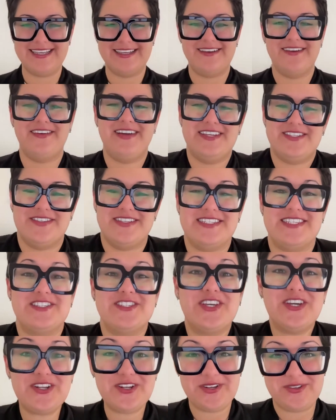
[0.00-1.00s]
Okay, so this is
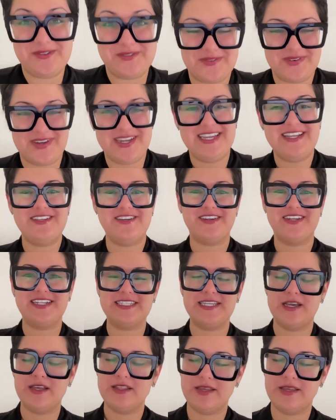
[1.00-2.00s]
good news, right? You're going to
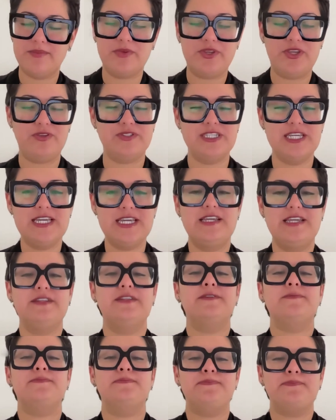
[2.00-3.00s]
tell them what you did.
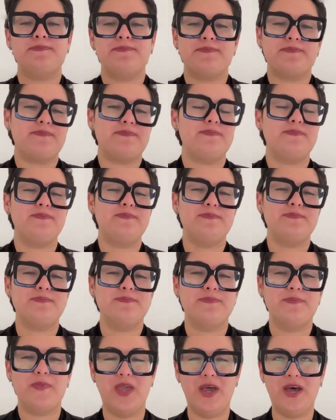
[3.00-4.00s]

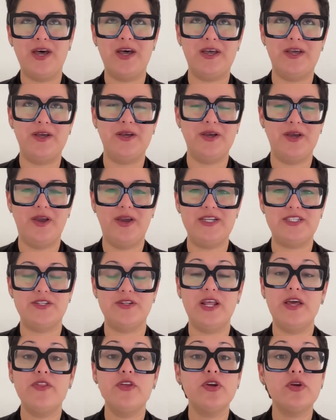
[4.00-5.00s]
All right, so
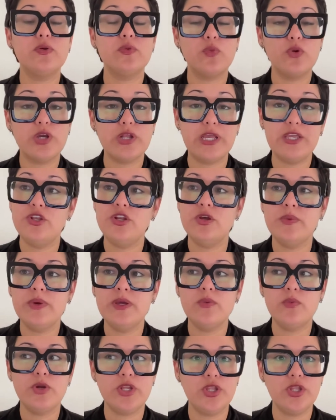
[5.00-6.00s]
now we're gonna, you know what?
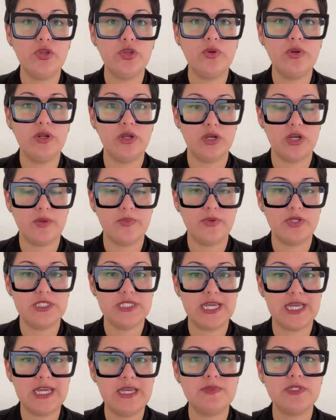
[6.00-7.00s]
We're gonna do it a couple of
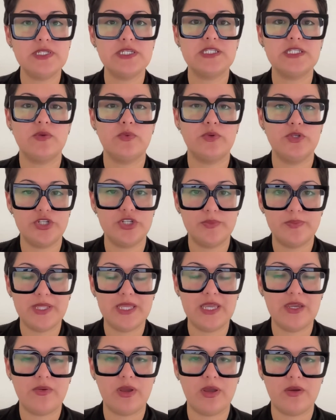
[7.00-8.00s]
times because I want you to
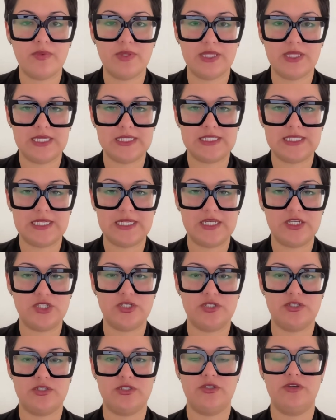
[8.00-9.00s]
play around with
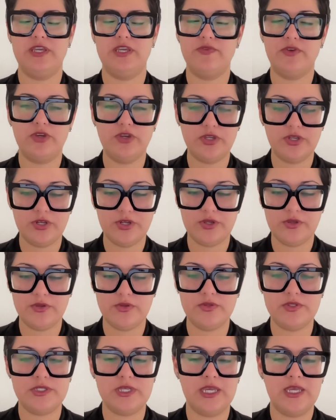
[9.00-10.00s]
intonation. So you're giving good
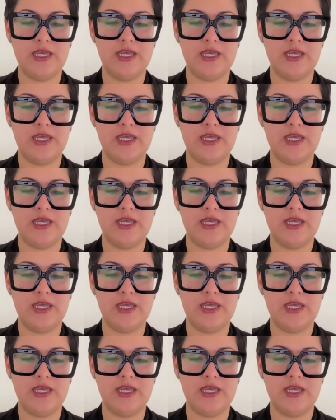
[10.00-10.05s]
news.